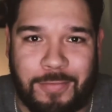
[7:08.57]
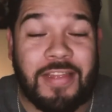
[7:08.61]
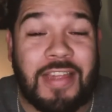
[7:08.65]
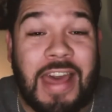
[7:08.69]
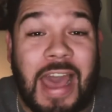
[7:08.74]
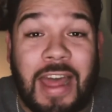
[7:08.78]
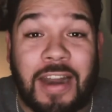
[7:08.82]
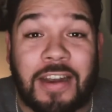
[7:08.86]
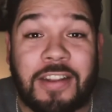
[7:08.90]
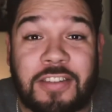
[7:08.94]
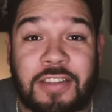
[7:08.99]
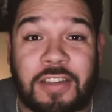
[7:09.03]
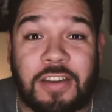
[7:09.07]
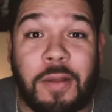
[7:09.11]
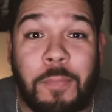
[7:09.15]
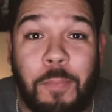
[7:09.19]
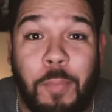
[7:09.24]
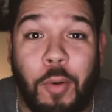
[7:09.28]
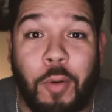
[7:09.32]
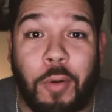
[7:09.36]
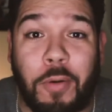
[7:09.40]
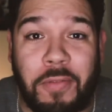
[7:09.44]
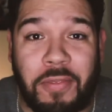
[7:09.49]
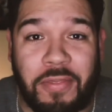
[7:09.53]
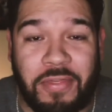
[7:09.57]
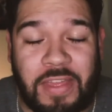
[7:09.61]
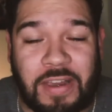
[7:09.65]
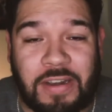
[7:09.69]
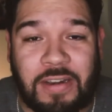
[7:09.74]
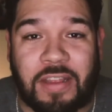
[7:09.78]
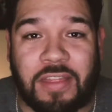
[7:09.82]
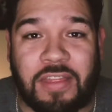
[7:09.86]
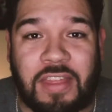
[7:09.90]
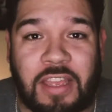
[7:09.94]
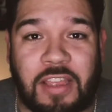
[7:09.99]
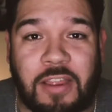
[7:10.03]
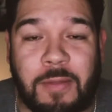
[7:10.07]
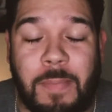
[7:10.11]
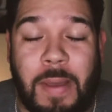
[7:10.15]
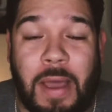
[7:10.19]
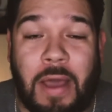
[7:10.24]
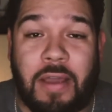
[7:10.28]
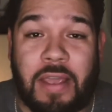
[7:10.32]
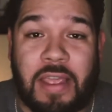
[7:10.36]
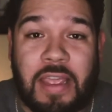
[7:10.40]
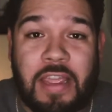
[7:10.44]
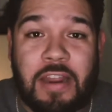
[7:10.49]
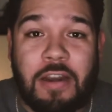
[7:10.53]
That is an important thing to think
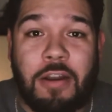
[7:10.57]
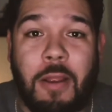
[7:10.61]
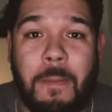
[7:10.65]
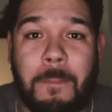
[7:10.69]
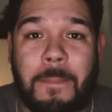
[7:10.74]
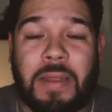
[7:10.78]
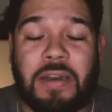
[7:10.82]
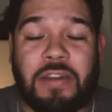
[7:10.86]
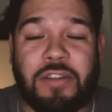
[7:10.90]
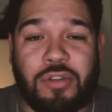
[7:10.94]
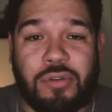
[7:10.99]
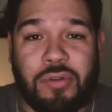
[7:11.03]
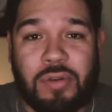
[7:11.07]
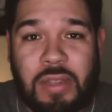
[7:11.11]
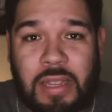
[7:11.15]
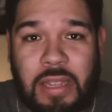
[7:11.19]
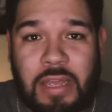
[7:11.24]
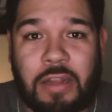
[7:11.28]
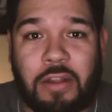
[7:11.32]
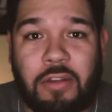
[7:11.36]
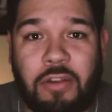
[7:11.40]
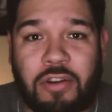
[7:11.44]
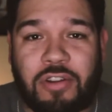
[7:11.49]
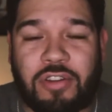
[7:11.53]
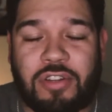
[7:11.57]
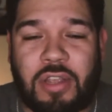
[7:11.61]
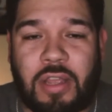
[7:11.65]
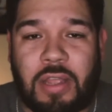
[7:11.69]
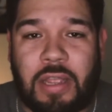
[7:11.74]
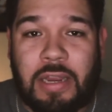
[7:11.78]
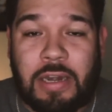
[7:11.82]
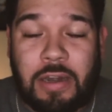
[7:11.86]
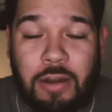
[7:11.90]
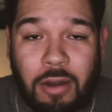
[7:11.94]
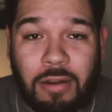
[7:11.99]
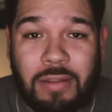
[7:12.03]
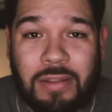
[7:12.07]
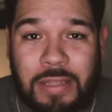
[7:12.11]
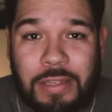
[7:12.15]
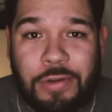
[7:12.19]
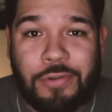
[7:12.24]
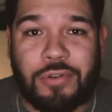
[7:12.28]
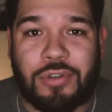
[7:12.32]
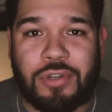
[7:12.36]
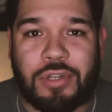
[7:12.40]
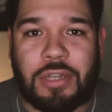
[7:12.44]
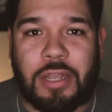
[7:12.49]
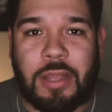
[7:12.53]
about in our ministry, in our
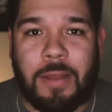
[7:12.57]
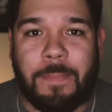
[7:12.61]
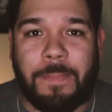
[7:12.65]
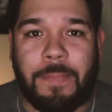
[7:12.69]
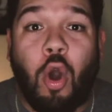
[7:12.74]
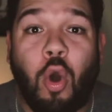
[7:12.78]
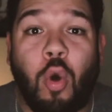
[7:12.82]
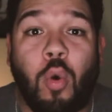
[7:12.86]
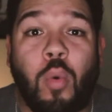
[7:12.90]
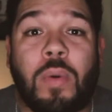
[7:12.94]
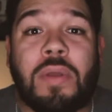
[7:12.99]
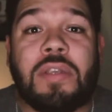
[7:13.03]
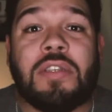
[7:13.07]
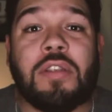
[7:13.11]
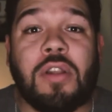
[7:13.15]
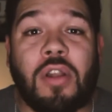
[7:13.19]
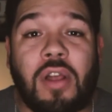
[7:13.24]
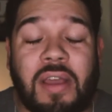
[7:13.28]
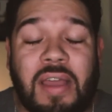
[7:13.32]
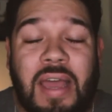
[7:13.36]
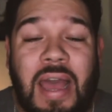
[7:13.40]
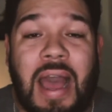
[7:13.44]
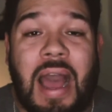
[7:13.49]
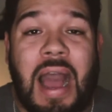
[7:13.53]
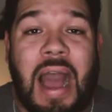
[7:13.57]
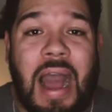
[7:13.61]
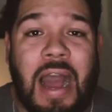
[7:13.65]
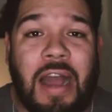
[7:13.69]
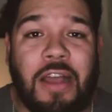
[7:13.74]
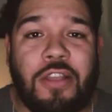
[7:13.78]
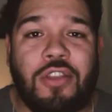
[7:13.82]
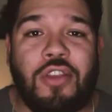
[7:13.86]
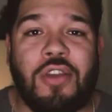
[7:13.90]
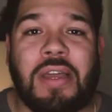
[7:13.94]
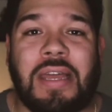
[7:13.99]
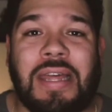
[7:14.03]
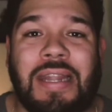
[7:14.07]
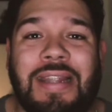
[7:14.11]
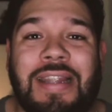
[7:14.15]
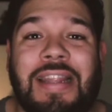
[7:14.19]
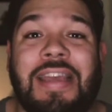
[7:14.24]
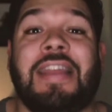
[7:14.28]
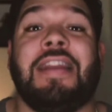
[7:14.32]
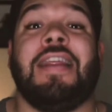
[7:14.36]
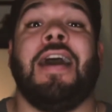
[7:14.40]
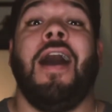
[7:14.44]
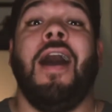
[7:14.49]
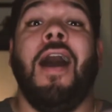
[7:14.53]
leadership. Always look at how you can
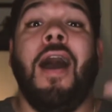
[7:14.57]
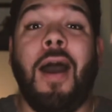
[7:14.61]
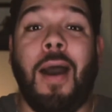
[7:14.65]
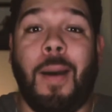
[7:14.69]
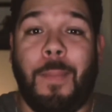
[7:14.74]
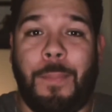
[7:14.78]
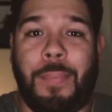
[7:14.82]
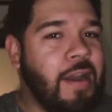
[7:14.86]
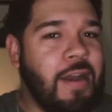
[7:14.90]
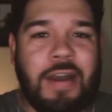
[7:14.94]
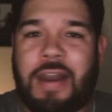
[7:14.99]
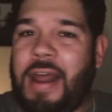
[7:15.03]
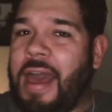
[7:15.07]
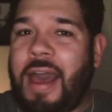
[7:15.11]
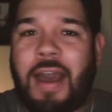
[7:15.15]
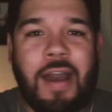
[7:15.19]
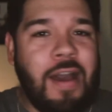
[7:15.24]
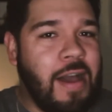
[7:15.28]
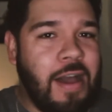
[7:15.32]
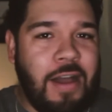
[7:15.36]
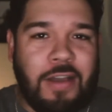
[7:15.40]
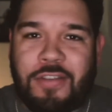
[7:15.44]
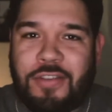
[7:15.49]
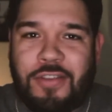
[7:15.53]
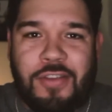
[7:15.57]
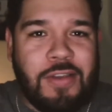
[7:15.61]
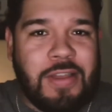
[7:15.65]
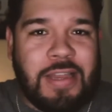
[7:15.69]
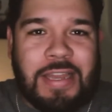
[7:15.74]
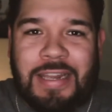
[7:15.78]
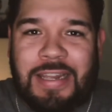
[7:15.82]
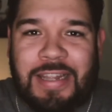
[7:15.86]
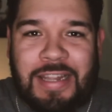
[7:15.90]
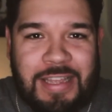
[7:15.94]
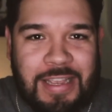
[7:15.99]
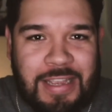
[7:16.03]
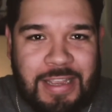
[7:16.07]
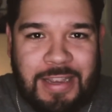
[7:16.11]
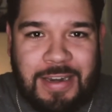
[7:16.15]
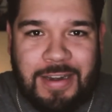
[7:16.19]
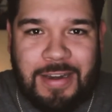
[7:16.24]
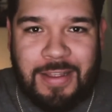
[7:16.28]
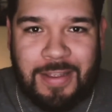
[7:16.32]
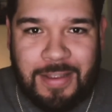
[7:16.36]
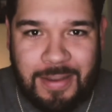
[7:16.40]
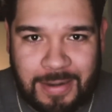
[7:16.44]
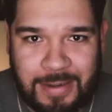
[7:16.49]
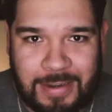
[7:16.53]
lead up, not how you can
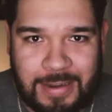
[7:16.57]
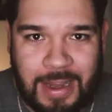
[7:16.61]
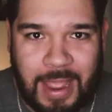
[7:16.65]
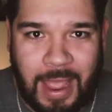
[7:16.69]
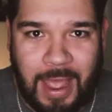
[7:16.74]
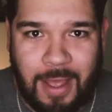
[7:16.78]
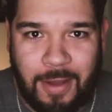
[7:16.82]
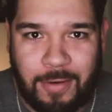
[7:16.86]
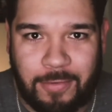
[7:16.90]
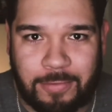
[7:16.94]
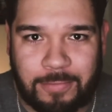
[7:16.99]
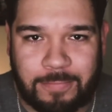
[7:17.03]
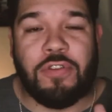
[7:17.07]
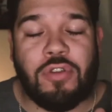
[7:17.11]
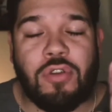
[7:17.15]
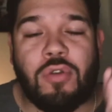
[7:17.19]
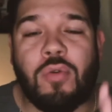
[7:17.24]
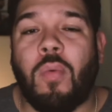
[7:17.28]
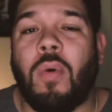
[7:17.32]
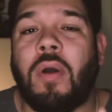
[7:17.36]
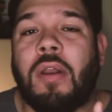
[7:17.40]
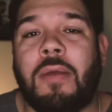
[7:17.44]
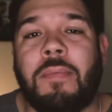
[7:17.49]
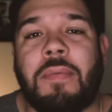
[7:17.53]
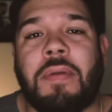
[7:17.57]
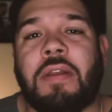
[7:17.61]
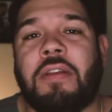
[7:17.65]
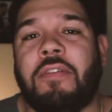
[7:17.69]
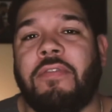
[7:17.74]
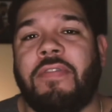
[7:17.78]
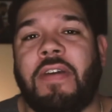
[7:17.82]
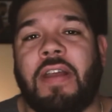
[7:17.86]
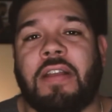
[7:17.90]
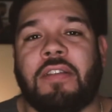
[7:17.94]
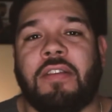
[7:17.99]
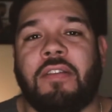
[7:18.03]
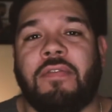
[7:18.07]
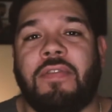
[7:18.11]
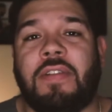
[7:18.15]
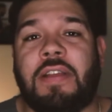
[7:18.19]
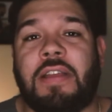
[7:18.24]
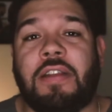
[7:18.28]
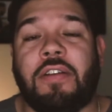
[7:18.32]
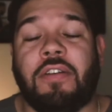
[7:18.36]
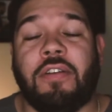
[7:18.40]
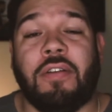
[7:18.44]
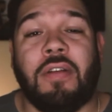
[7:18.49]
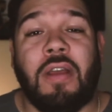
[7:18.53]
lead down. If you want to be an effective
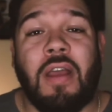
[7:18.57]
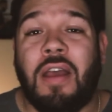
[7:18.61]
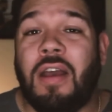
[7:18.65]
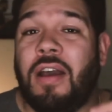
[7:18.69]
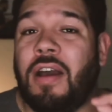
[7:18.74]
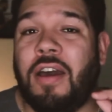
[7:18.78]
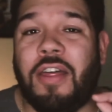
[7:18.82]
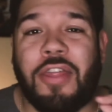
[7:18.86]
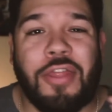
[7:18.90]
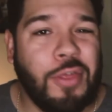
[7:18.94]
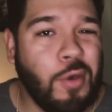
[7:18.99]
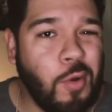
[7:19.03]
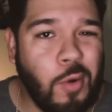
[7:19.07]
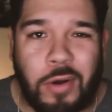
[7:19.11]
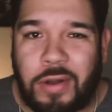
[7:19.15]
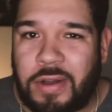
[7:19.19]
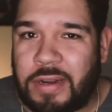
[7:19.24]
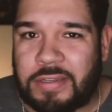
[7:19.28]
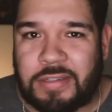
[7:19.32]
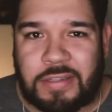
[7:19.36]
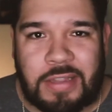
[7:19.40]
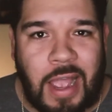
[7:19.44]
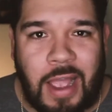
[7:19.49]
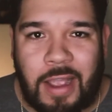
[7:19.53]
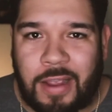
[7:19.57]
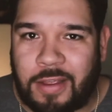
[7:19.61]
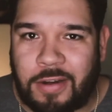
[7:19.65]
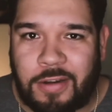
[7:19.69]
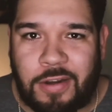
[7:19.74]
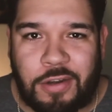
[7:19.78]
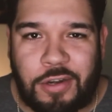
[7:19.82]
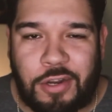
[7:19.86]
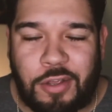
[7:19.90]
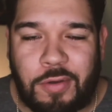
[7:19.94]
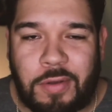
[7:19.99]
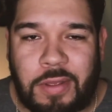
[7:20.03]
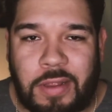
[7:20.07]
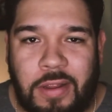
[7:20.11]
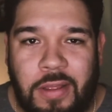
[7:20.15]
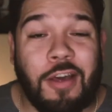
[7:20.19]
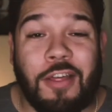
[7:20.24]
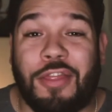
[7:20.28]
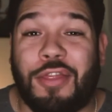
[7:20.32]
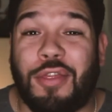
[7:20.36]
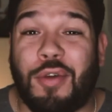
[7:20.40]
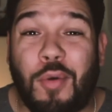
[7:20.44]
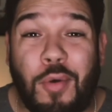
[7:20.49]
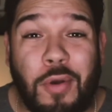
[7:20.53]
leader, authority is not going to do it.
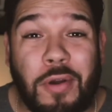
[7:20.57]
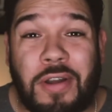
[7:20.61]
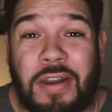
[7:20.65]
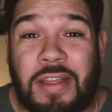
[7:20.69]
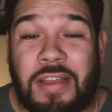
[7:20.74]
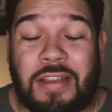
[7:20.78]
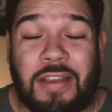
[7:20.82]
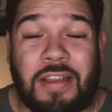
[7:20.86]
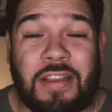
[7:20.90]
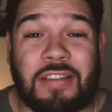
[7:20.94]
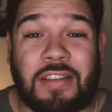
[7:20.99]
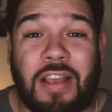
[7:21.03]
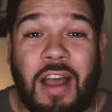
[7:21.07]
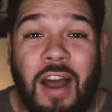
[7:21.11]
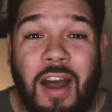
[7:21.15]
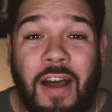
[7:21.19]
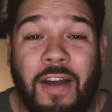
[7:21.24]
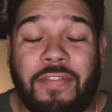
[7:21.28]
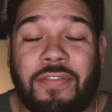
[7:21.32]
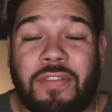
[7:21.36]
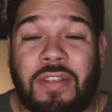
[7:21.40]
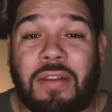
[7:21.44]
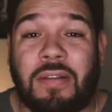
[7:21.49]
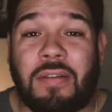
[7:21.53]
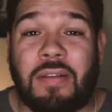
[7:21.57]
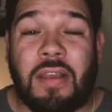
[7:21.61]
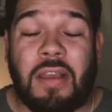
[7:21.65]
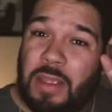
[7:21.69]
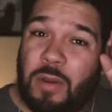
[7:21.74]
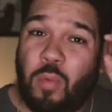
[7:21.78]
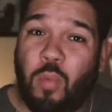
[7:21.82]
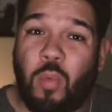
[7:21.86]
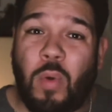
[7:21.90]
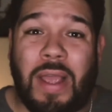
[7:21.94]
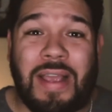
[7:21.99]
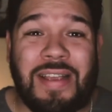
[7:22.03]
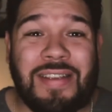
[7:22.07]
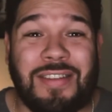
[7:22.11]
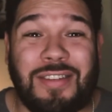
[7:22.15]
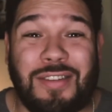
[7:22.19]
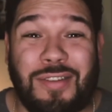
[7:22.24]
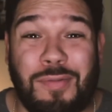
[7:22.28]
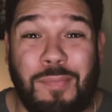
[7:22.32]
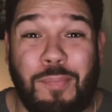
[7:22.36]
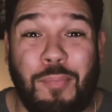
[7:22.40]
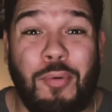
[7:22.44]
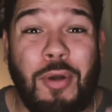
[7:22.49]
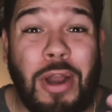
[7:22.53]
Authority is often in ways
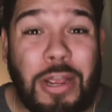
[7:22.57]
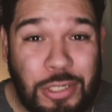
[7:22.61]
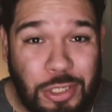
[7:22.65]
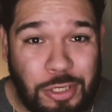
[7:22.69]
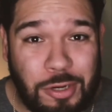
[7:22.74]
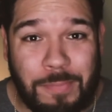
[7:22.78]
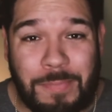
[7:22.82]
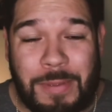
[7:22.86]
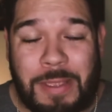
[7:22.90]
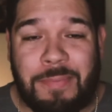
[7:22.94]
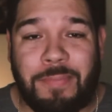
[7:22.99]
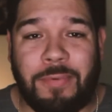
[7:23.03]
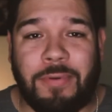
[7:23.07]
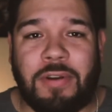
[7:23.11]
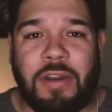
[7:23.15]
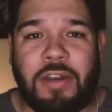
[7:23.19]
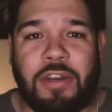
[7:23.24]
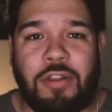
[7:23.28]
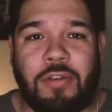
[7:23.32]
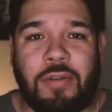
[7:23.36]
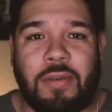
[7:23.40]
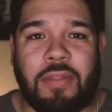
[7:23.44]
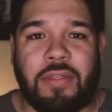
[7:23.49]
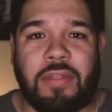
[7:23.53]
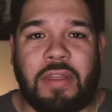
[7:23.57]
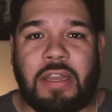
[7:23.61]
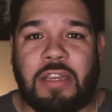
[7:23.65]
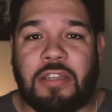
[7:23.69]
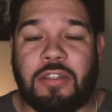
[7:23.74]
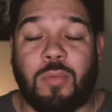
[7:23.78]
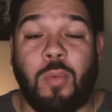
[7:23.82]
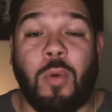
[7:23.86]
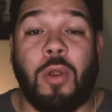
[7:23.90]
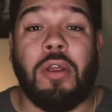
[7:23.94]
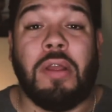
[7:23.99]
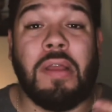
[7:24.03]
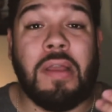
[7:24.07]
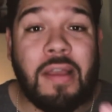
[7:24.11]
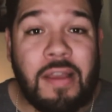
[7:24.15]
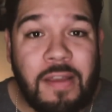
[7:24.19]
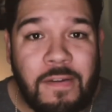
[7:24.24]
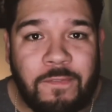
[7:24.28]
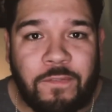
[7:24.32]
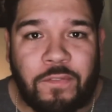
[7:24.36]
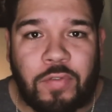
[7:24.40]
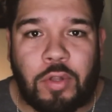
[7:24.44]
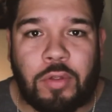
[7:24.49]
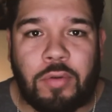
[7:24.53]
to pressure people into doing things, where
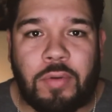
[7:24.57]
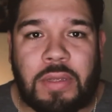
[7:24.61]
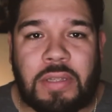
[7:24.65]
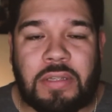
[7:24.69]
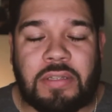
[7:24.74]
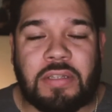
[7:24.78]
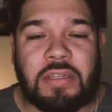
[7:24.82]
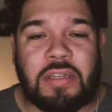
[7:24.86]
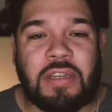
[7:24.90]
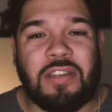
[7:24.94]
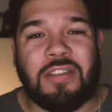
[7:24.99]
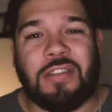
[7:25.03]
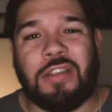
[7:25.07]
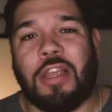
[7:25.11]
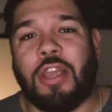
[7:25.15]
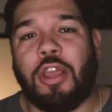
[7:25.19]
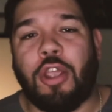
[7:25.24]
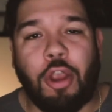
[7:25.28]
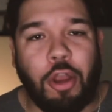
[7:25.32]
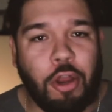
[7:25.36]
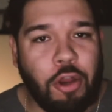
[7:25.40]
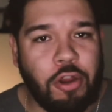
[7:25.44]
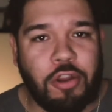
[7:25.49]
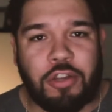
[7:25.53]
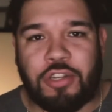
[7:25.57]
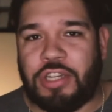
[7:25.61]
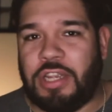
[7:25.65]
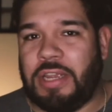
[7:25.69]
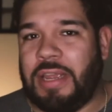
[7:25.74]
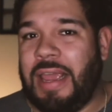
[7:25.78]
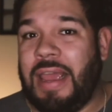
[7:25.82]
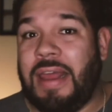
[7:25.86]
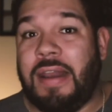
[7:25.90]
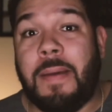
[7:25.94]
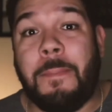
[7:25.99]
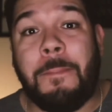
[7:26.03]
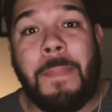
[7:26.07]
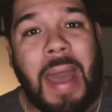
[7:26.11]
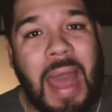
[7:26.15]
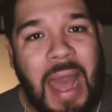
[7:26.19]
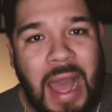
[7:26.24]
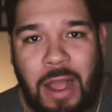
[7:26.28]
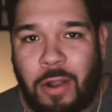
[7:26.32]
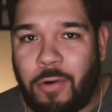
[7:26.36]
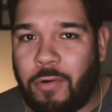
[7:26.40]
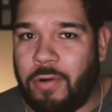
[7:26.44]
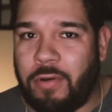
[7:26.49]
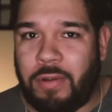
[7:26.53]
influence is encouraging and
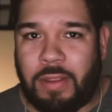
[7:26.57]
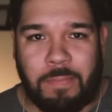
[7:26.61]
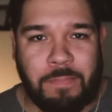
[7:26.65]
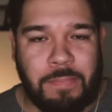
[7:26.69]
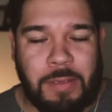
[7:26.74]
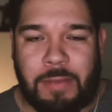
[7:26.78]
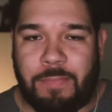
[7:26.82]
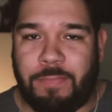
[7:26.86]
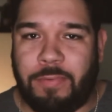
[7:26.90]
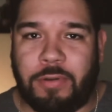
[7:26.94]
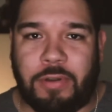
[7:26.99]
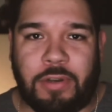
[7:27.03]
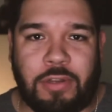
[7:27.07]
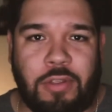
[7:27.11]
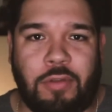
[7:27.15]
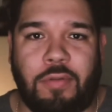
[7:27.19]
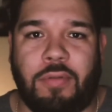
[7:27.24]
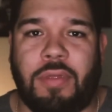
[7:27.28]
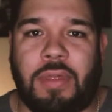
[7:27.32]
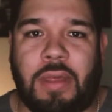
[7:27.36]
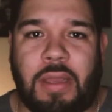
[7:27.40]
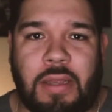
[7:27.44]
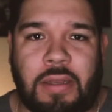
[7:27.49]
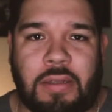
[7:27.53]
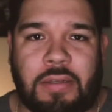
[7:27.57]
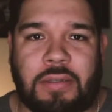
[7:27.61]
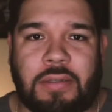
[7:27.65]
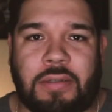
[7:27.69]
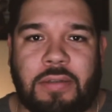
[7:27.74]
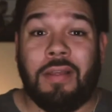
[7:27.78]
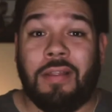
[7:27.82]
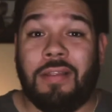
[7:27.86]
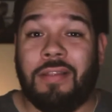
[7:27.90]
empowering people to do things.